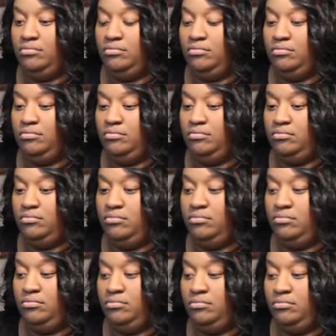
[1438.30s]

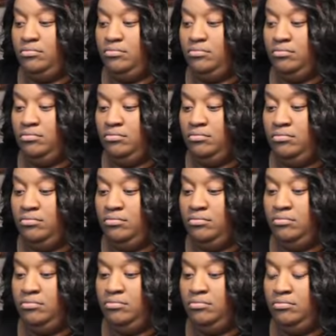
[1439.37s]

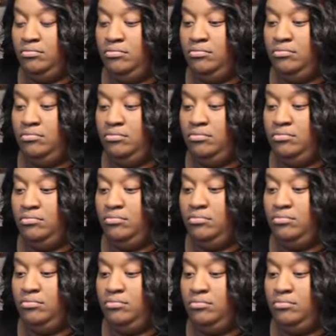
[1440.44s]
No words are spoken by the person on screen.